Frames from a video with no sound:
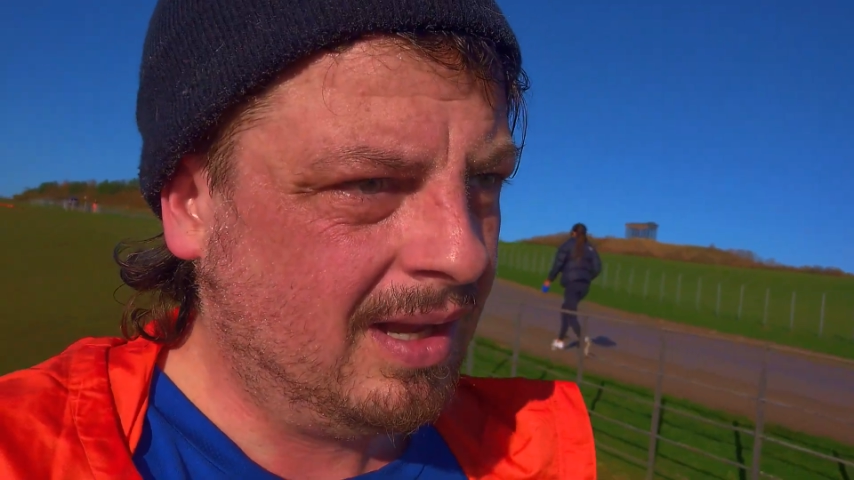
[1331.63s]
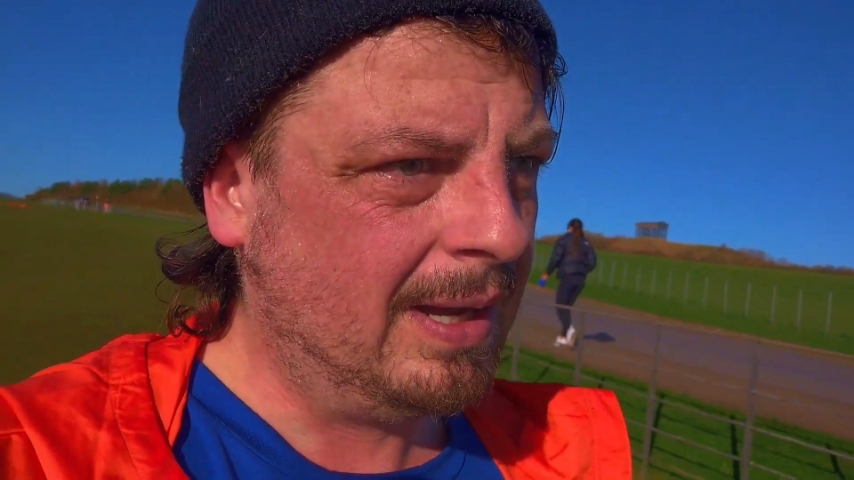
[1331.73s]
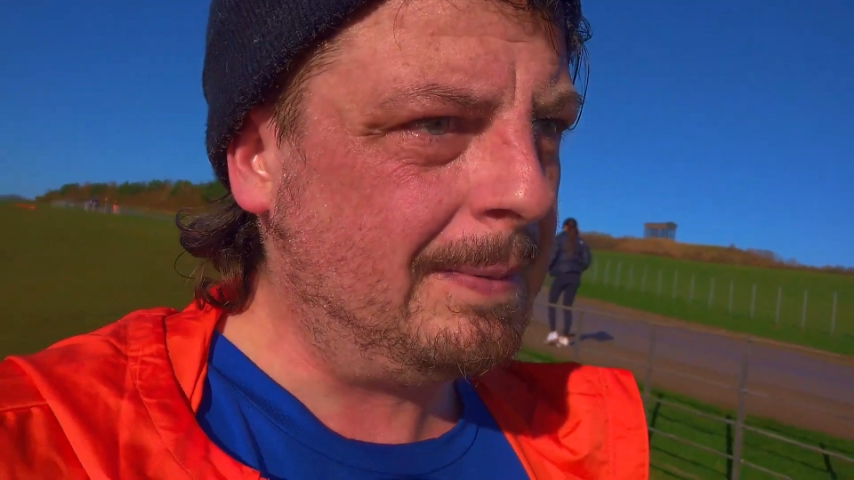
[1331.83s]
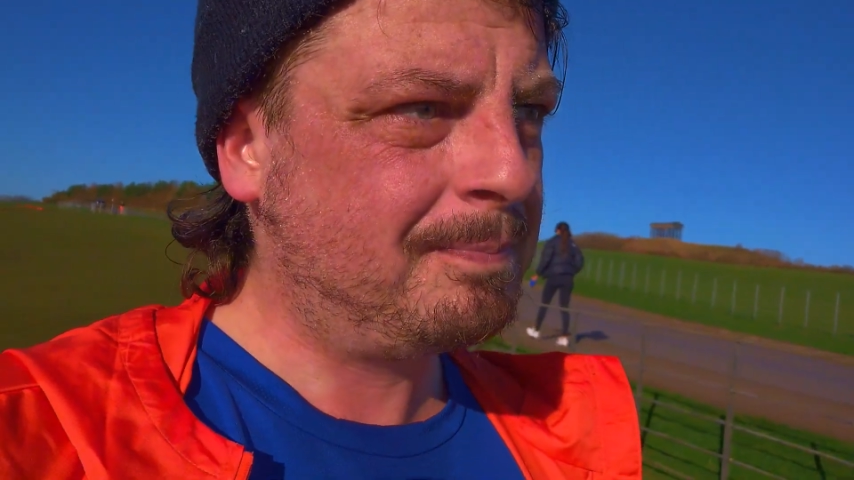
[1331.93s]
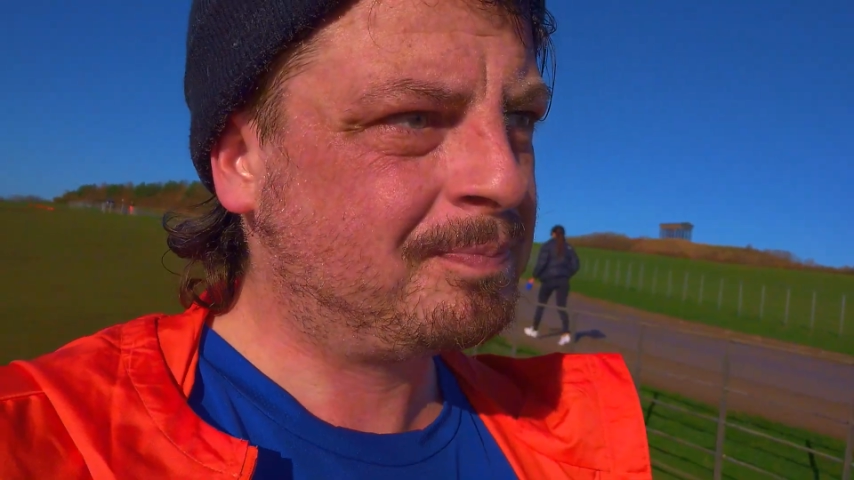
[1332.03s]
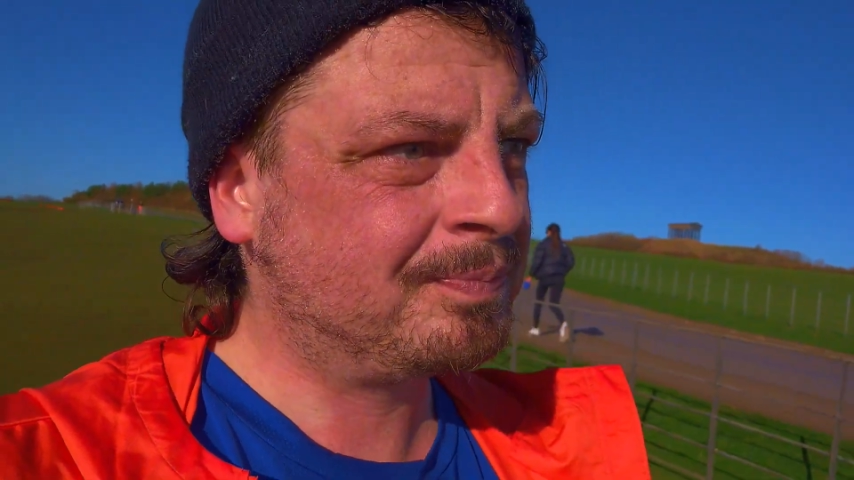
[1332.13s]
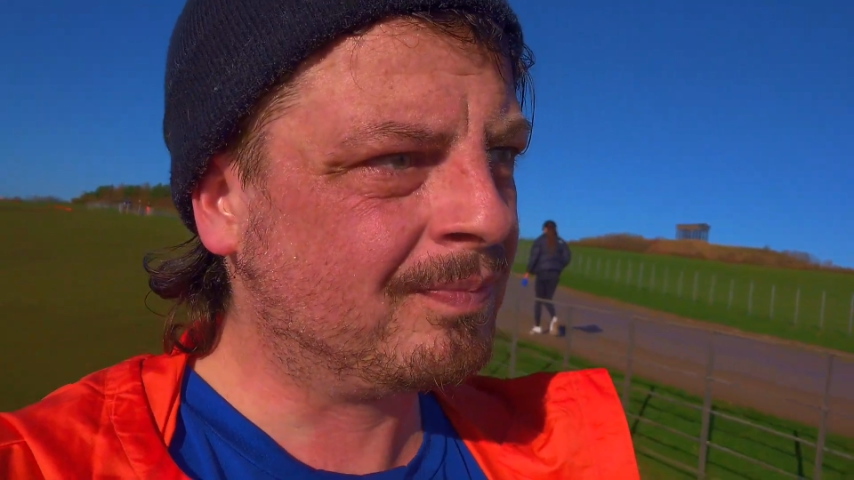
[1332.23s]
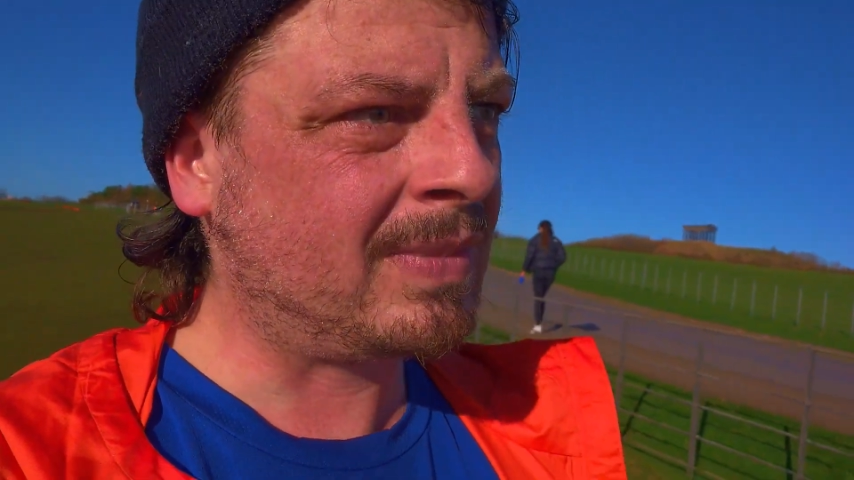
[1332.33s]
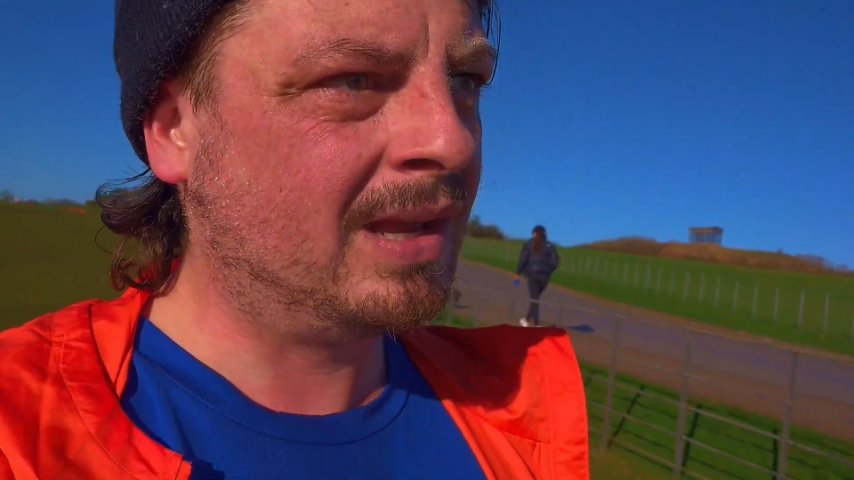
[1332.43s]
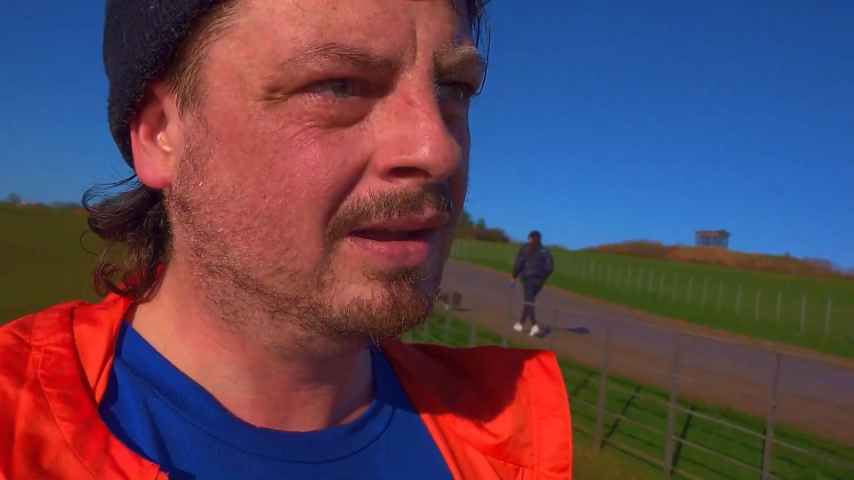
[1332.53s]
Um,
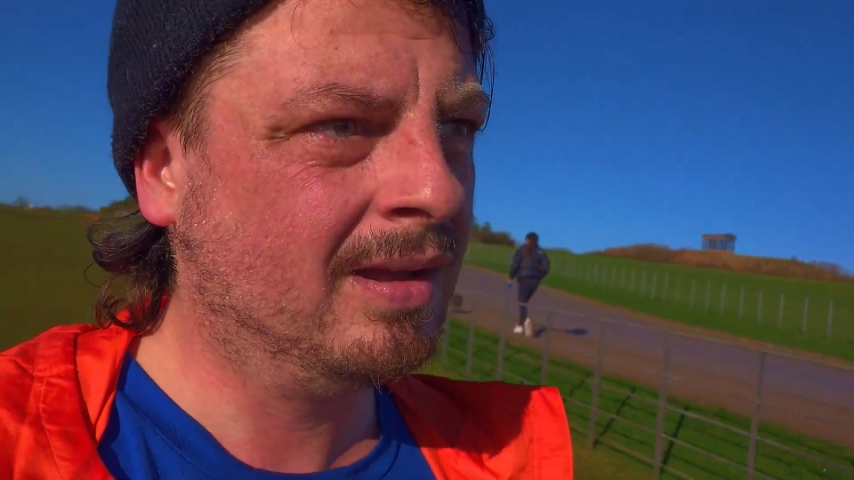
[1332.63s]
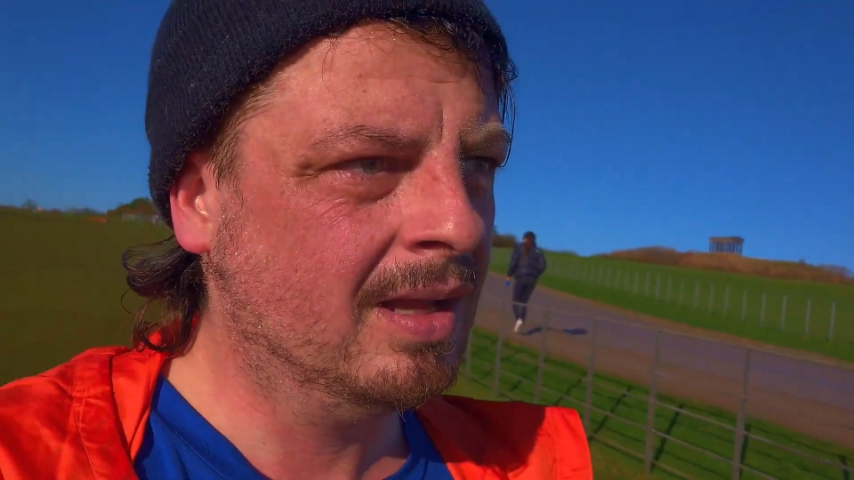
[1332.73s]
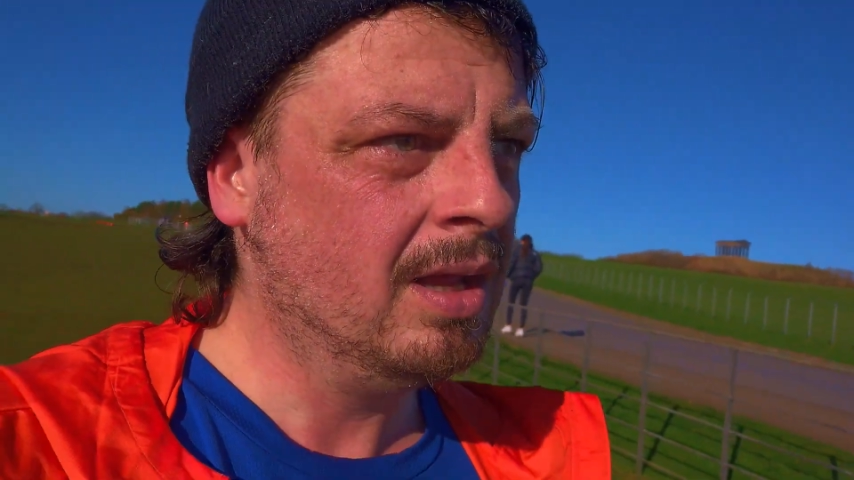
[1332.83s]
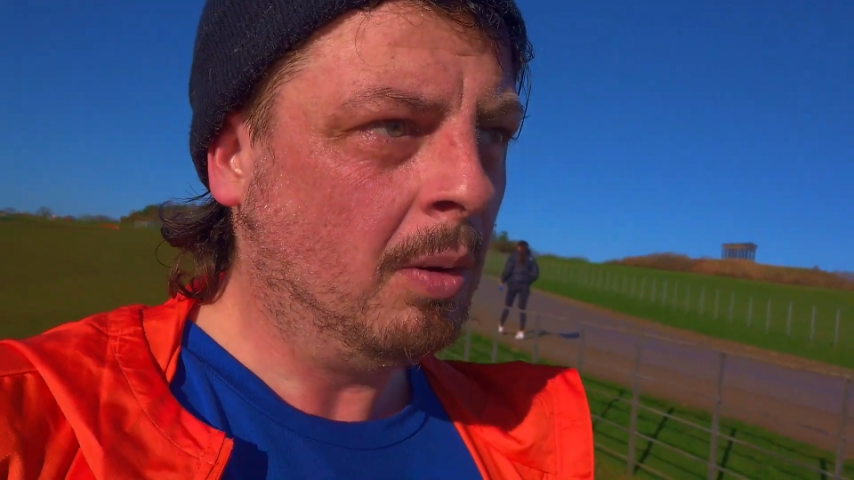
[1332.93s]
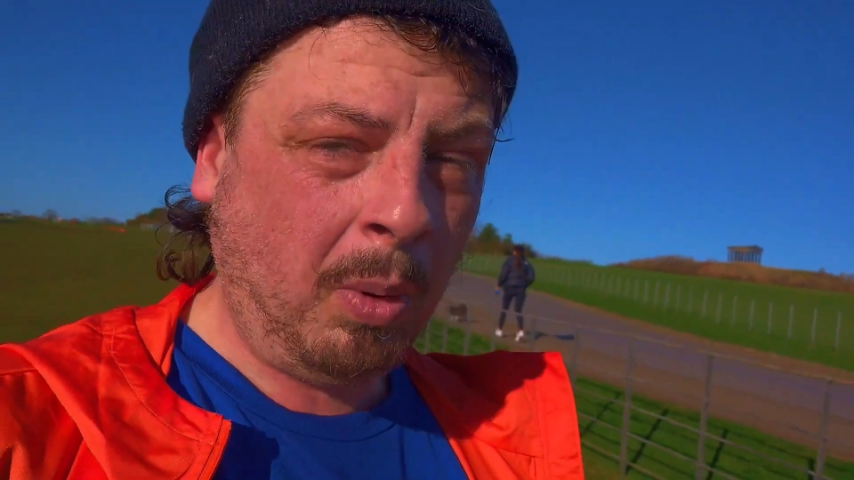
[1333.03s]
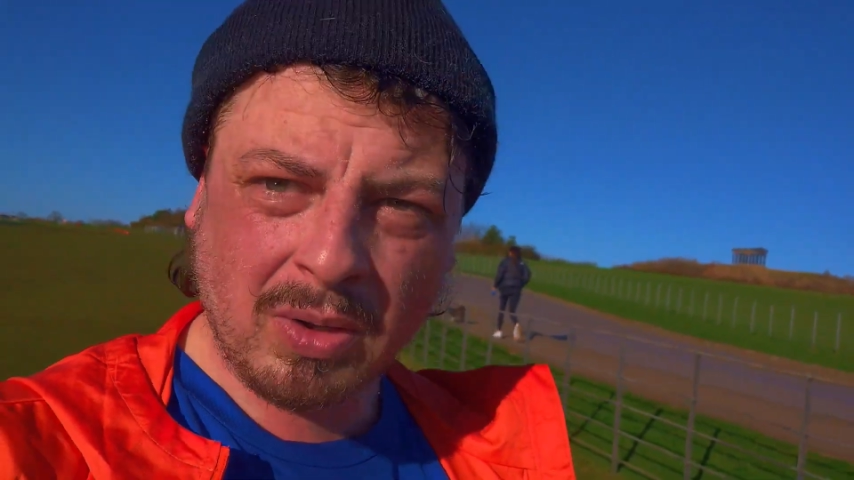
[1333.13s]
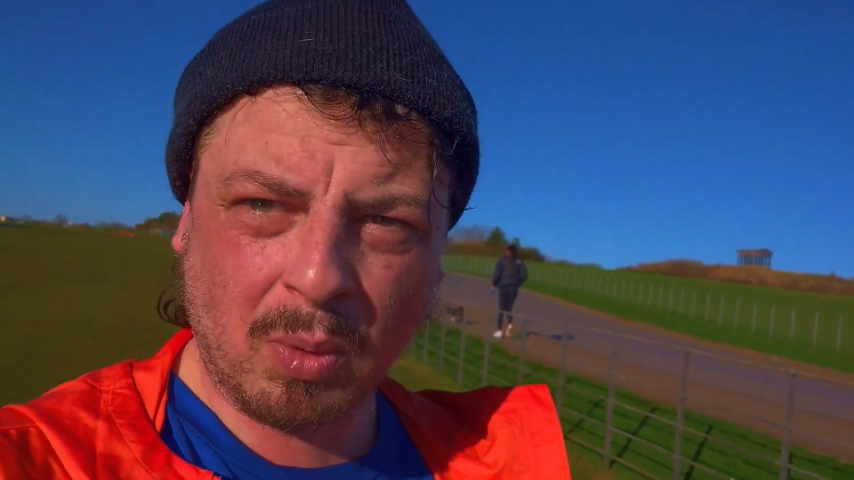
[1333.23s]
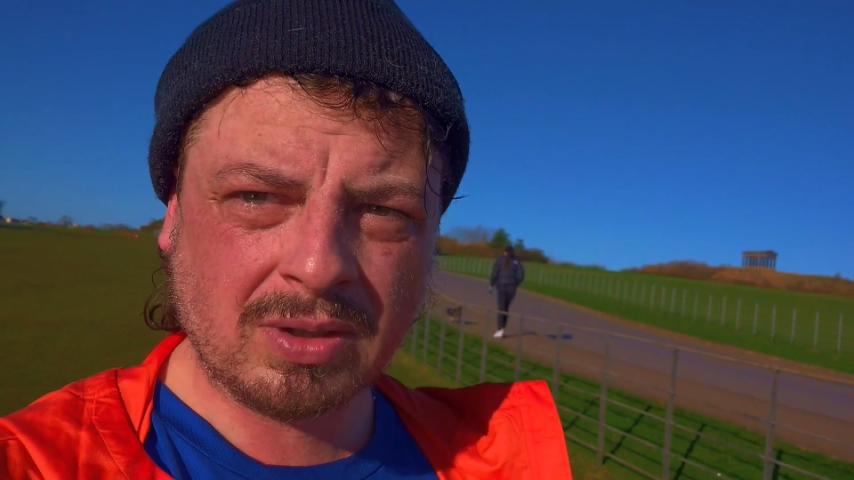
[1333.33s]
but